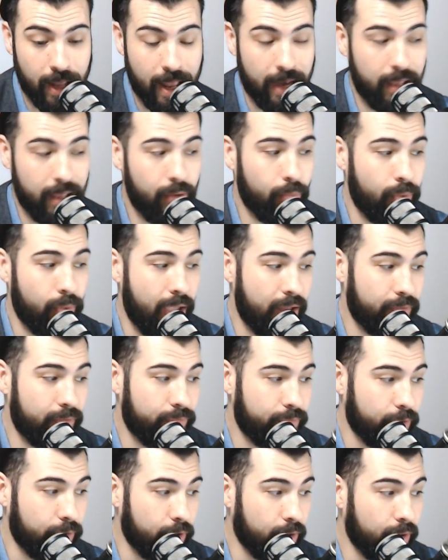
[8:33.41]
And it went
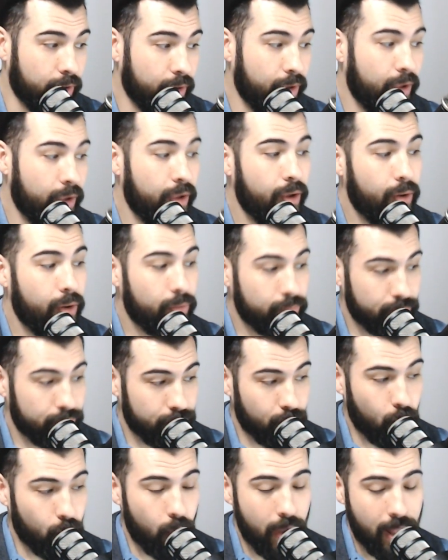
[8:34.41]
for
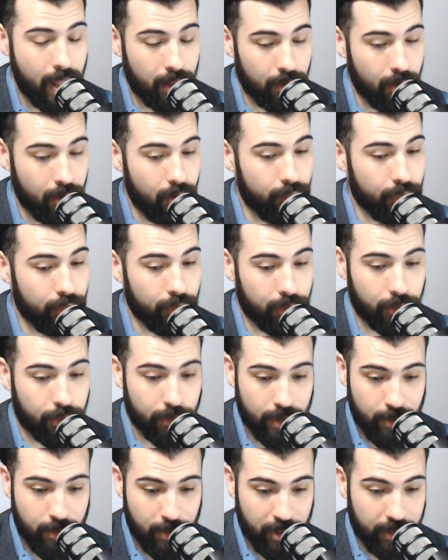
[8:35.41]
well over
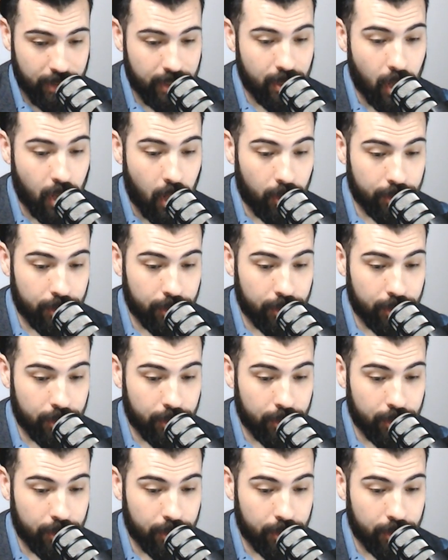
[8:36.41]
$3 million.